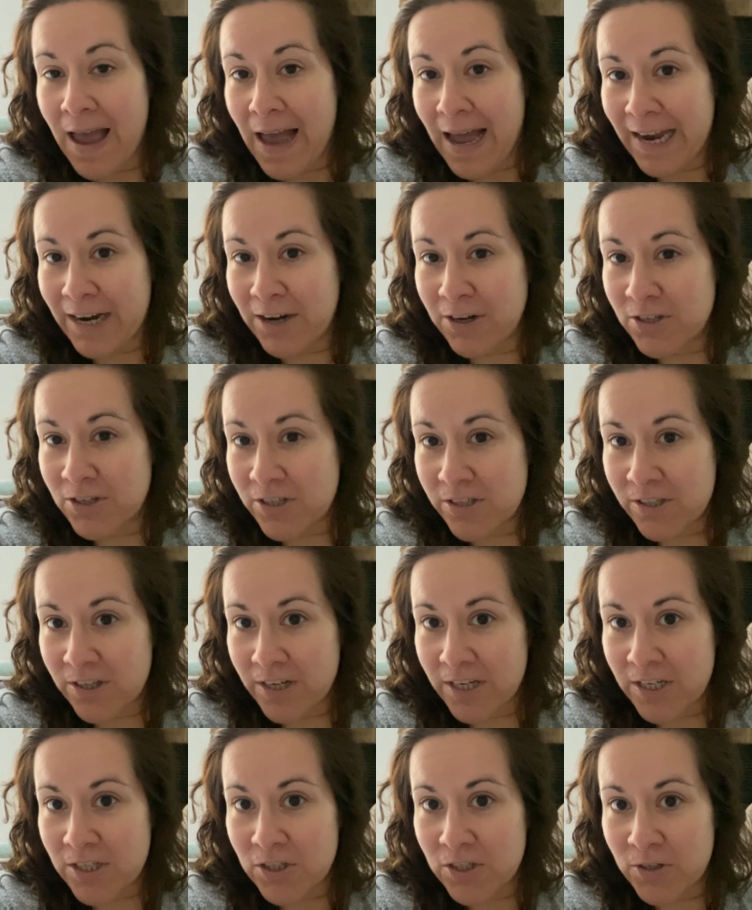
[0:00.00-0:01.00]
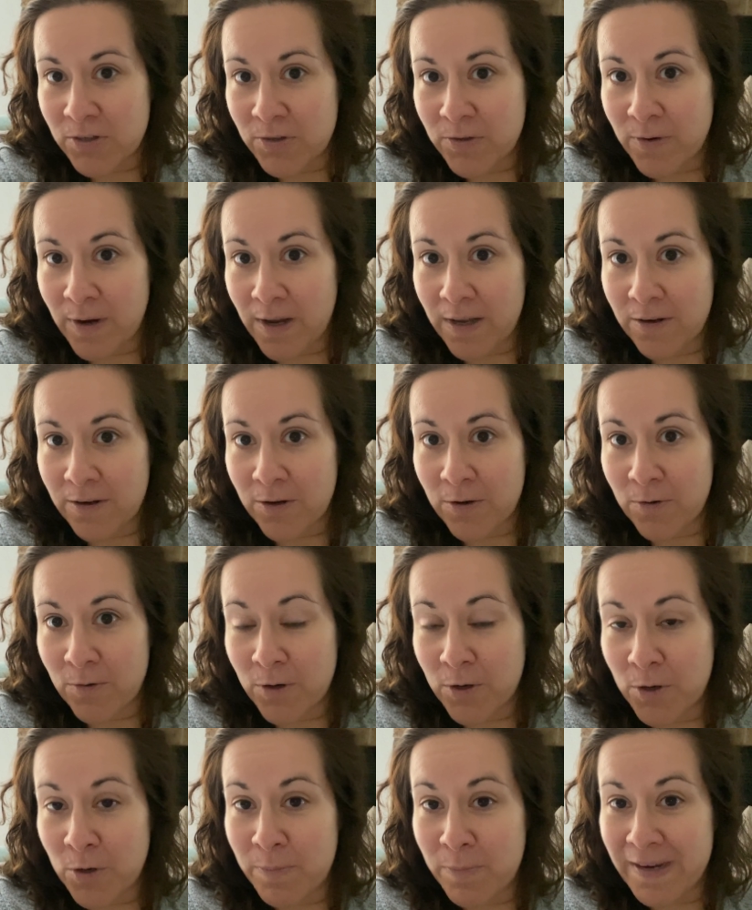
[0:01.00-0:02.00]
I could just look into a new
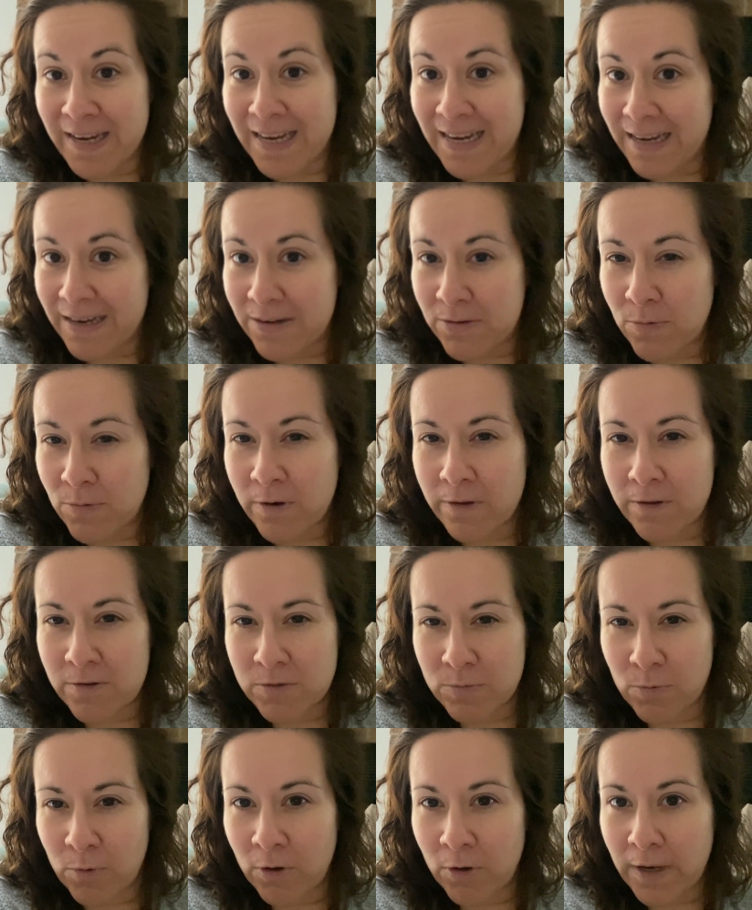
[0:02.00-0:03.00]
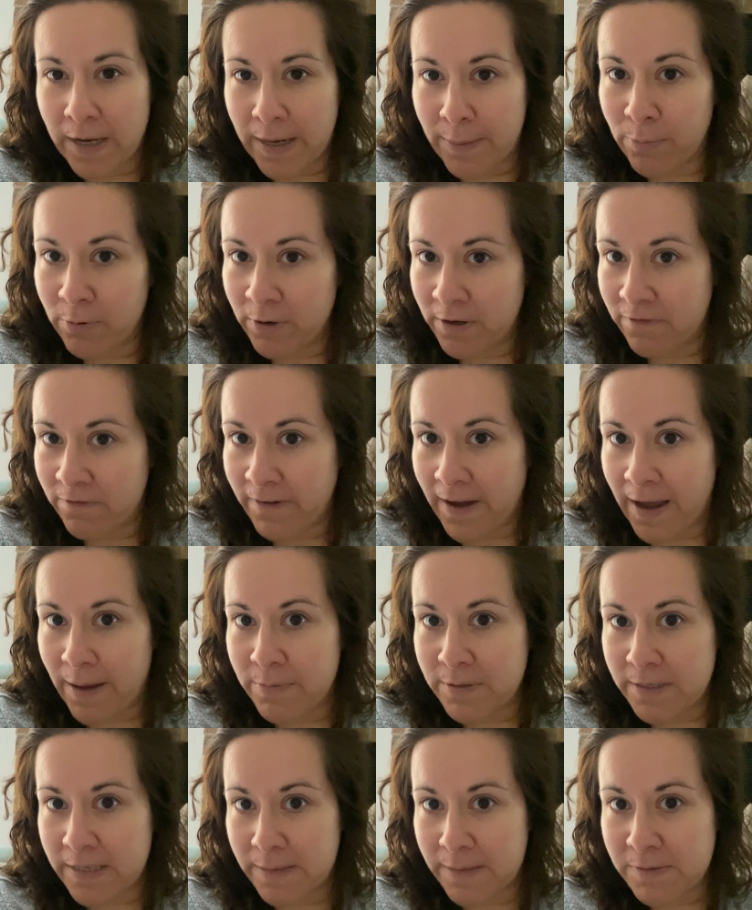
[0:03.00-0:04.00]
coop kit, one of those more like a
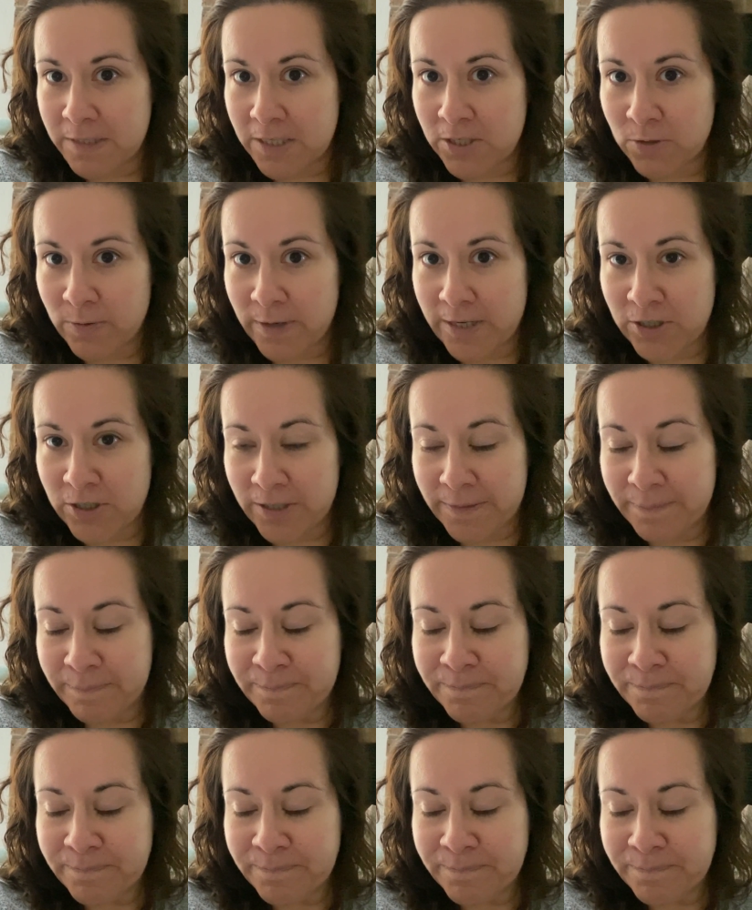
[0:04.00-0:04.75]
prefab type situation.